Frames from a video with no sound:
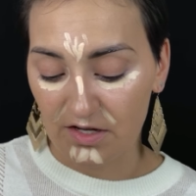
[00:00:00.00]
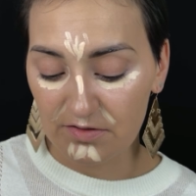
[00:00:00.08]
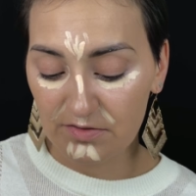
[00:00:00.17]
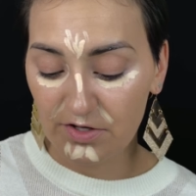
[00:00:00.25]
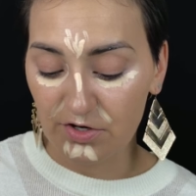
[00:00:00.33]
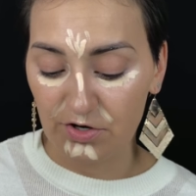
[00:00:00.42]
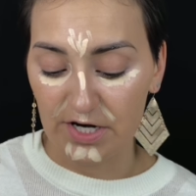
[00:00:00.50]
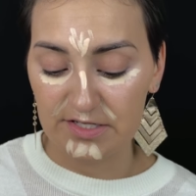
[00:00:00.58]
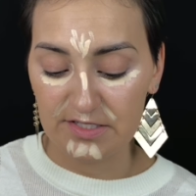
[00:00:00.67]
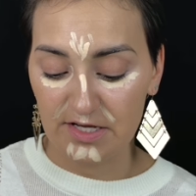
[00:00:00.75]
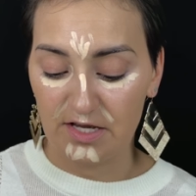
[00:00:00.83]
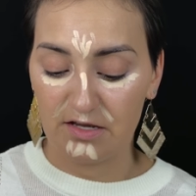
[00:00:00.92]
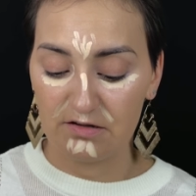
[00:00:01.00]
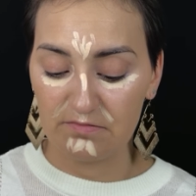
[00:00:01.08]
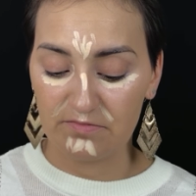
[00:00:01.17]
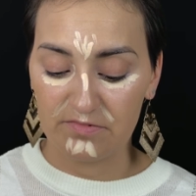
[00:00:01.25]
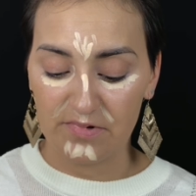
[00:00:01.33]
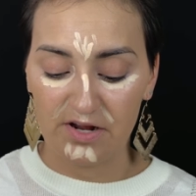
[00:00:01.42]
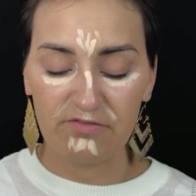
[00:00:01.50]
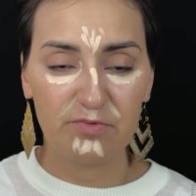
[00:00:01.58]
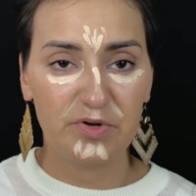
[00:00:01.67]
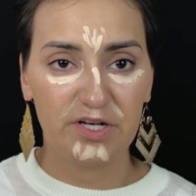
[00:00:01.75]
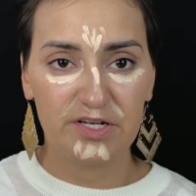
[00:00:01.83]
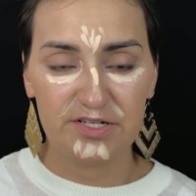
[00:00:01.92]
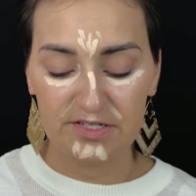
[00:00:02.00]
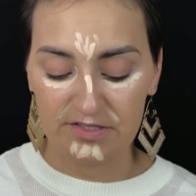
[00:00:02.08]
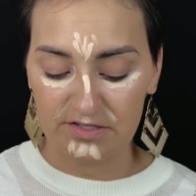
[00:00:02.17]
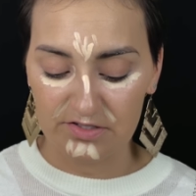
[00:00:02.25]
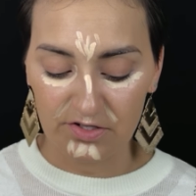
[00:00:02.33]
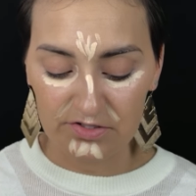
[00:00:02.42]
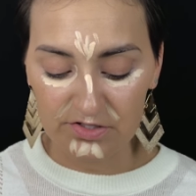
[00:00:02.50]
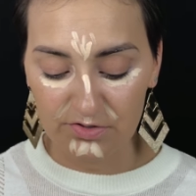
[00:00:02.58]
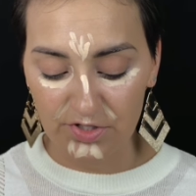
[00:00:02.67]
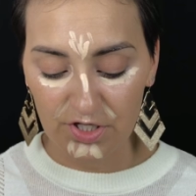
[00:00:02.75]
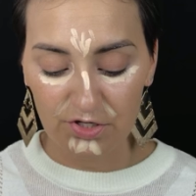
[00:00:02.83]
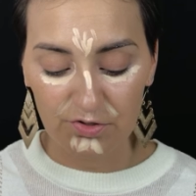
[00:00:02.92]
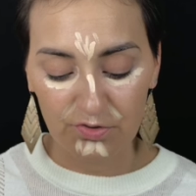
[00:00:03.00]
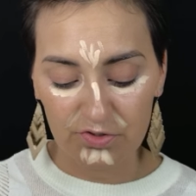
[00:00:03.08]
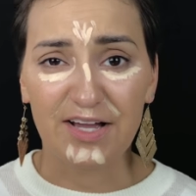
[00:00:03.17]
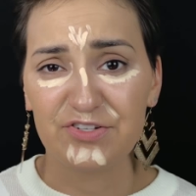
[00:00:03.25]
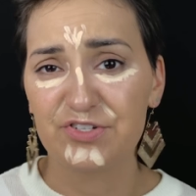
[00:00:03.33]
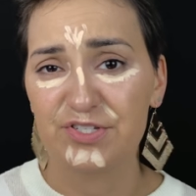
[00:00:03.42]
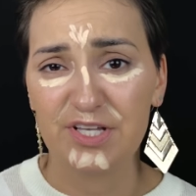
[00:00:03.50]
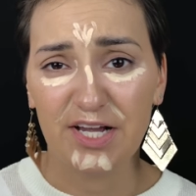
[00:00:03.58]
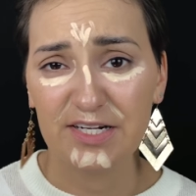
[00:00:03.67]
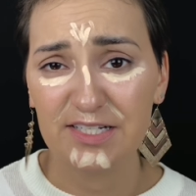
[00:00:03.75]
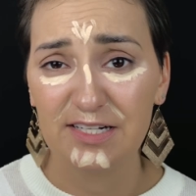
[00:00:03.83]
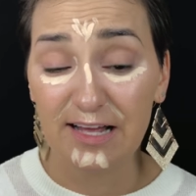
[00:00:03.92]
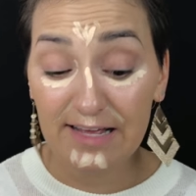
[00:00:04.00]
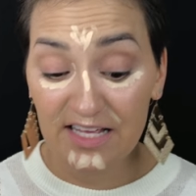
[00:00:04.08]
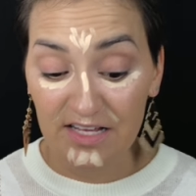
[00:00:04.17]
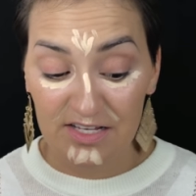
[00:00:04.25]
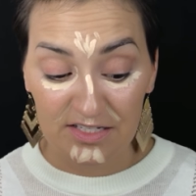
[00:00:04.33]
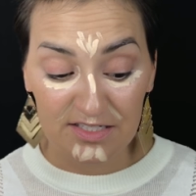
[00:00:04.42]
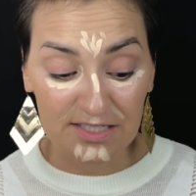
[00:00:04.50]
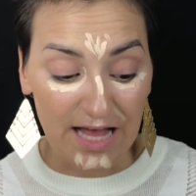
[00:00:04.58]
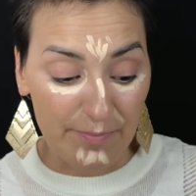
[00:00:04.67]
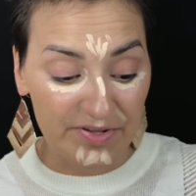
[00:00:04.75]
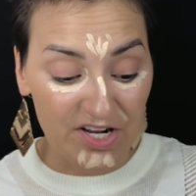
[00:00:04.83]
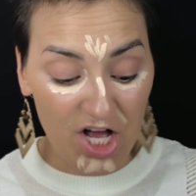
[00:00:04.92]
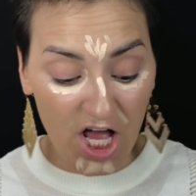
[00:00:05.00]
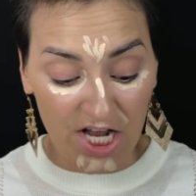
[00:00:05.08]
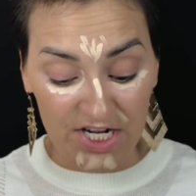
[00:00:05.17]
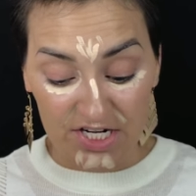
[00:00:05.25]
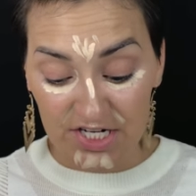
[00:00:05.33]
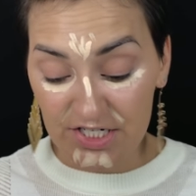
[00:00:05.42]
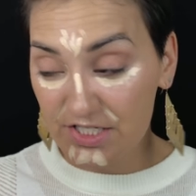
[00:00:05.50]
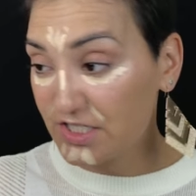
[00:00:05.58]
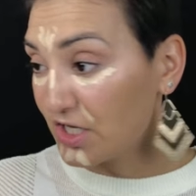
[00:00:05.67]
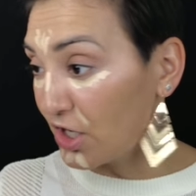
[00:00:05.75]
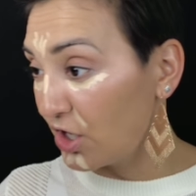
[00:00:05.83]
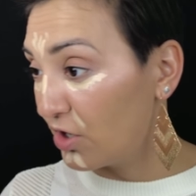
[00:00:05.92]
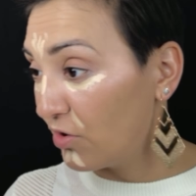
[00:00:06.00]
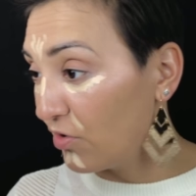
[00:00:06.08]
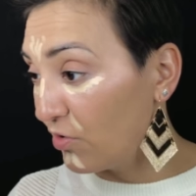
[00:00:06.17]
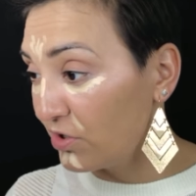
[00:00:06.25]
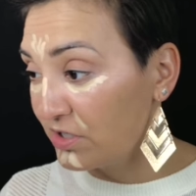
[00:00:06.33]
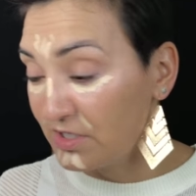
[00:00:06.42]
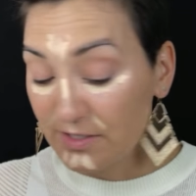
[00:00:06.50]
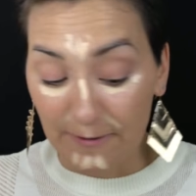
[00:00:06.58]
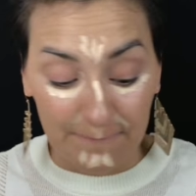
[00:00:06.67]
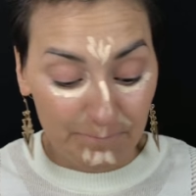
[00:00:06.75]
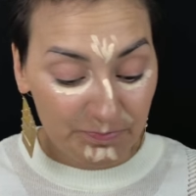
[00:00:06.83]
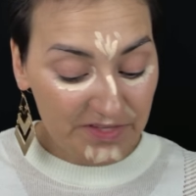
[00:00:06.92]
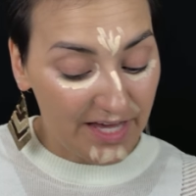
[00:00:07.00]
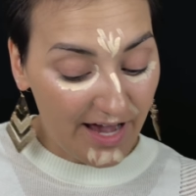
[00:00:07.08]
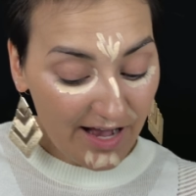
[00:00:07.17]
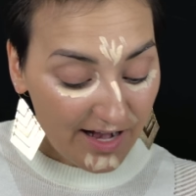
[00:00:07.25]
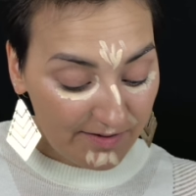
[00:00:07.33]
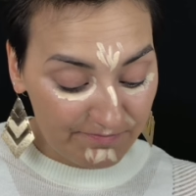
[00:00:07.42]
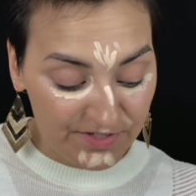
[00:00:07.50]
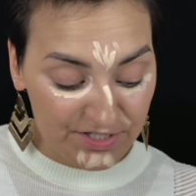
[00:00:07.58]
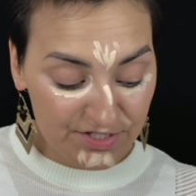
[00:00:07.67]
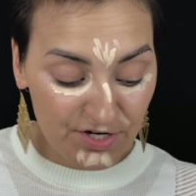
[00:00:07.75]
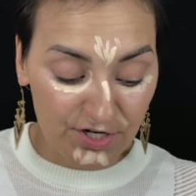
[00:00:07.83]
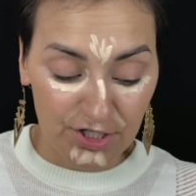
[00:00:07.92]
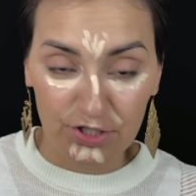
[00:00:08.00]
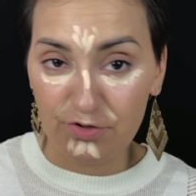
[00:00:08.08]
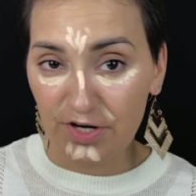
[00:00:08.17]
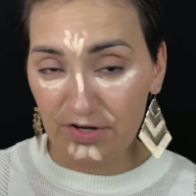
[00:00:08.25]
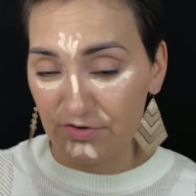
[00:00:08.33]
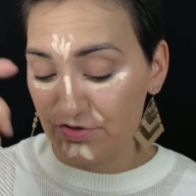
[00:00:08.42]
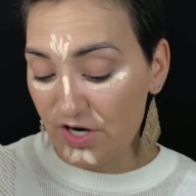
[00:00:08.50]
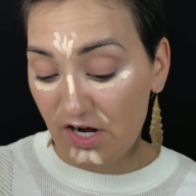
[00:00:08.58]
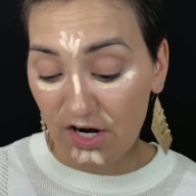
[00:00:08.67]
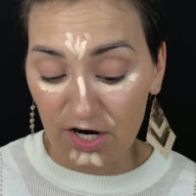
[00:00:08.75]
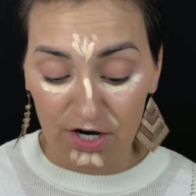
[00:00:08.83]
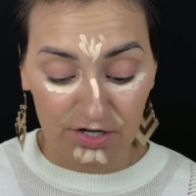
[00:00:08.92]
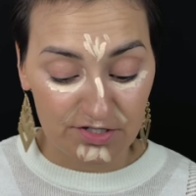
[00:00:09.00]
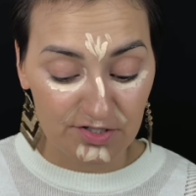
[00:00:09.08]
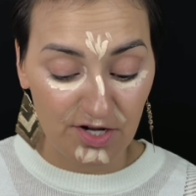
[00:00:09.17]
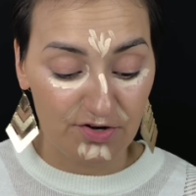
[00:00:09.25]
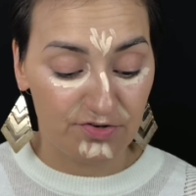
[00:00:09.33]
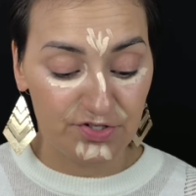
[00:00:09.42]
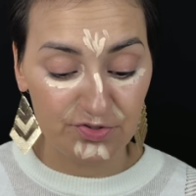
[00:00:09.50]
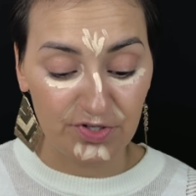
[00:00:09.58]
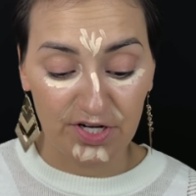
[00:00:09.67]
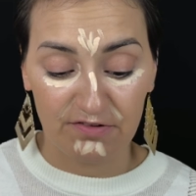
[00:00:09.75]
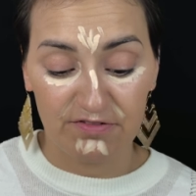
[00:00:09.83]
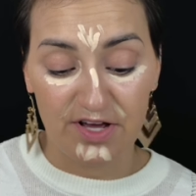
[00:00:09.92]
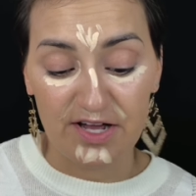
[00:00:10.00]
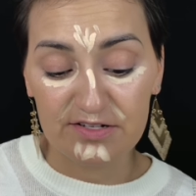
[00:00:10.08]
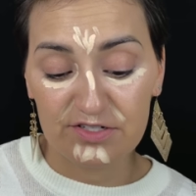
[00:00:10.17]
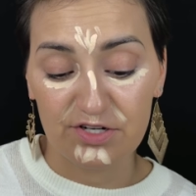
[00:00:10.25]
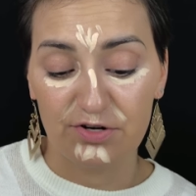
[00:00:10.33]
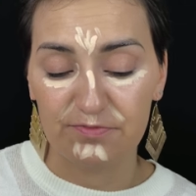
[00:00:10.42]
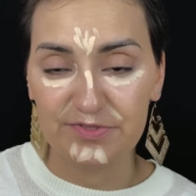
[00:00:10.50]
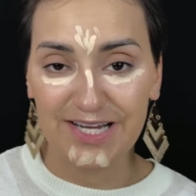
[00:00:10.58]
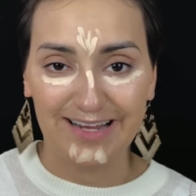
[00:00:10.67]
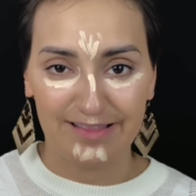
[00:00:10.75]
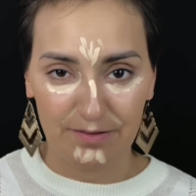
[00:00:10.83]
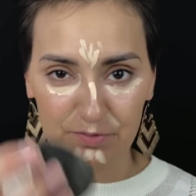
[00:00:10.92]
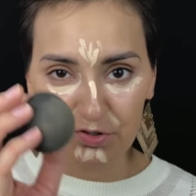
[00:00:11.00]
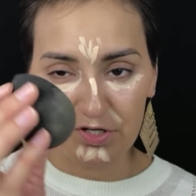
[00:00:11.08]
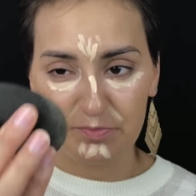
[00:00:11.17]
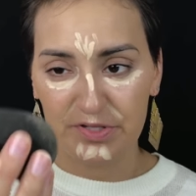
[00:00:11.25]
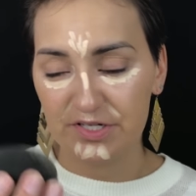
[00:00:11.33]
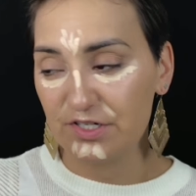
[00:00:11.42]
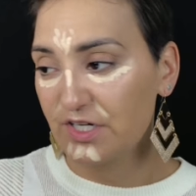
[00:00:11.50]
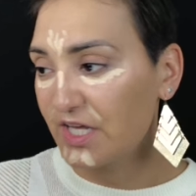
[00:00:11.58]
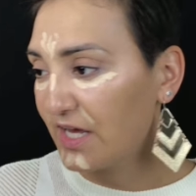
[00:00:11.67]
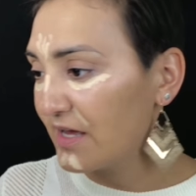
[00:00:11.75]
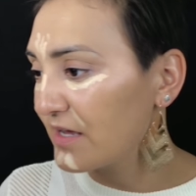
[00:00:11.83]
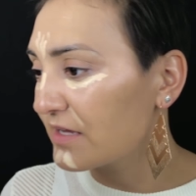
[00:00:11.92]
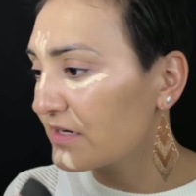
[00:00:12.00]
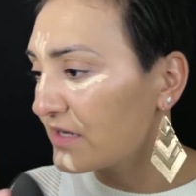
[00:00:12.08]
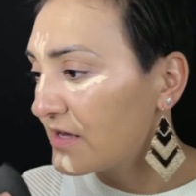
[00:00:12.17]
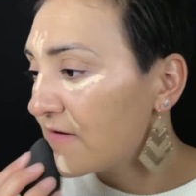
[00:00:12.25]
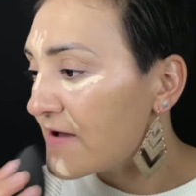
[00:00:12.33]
I look crazy. Everybody does this all so cute. I just kind of slap it on. So yeah, it's not cute. I don't draw hearts. I don't do any of that. So I'm taking the beauty blender again.